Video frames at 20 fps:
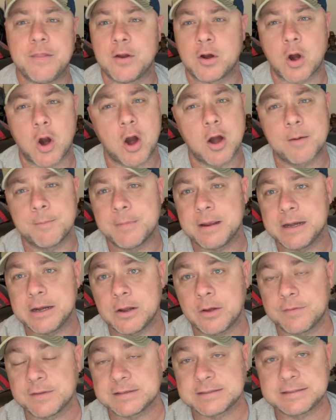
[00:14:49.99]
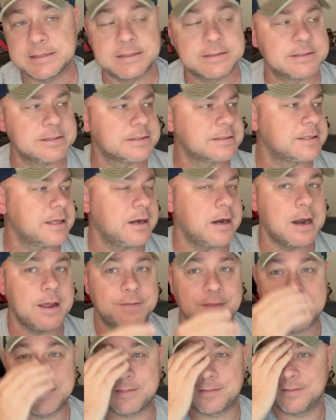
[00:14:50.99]
There aren't many on the census there. I
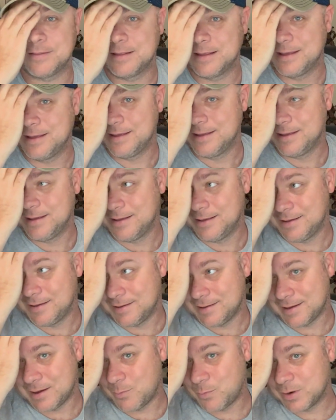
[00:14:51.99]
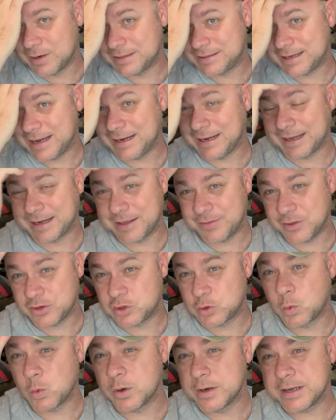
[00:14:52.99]
think, I want to say like in the
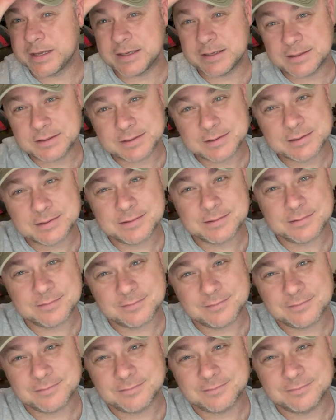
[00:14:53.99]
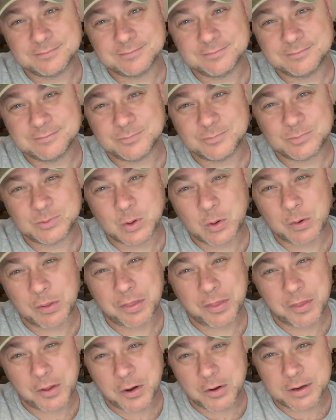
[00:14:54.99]
20s or
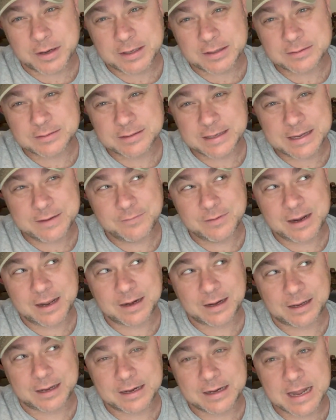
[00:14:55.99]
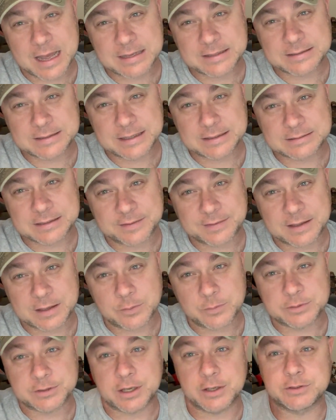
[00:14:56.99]
30s. Even at like a 9.6, I think
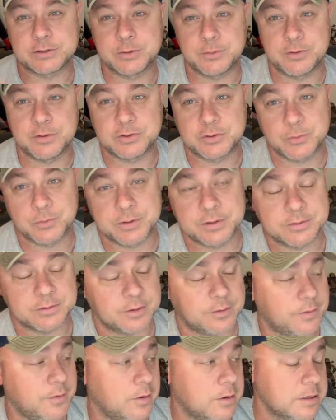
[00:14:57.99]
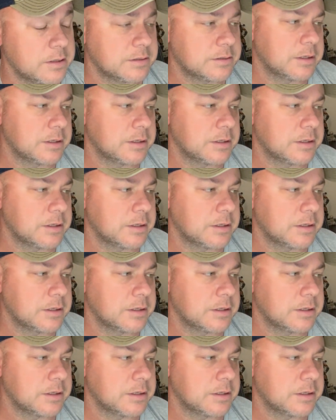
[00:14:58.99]
it was also in the 20s or 30s.